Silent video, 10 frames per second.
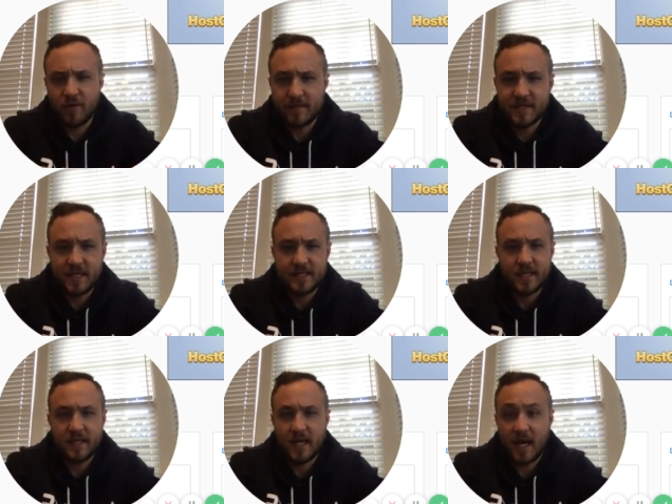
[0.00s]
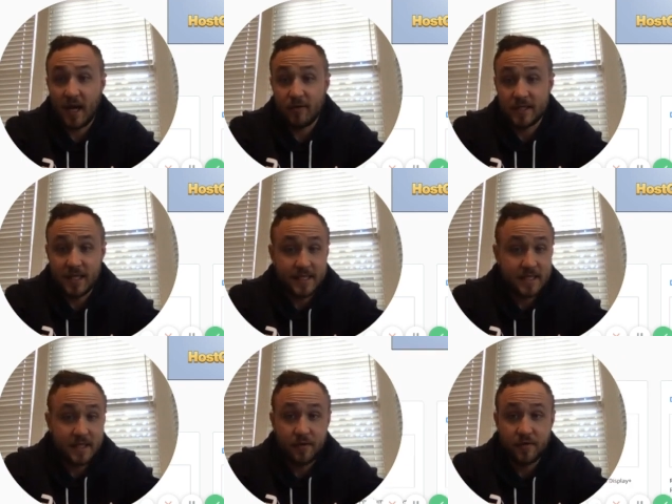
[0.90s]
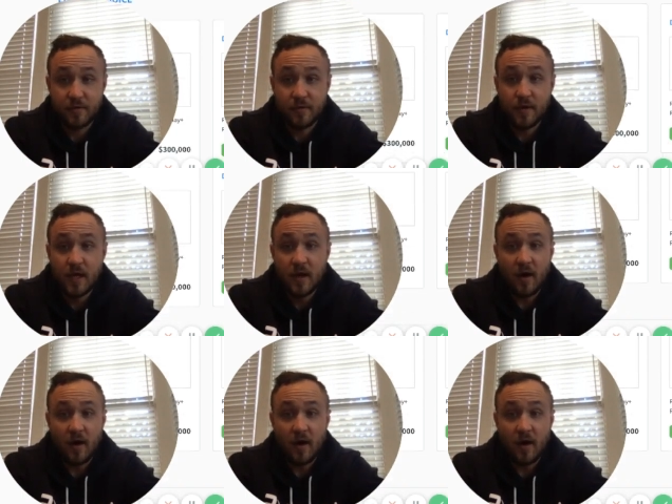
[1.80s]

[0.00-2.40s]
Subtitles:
websites that I always like to go through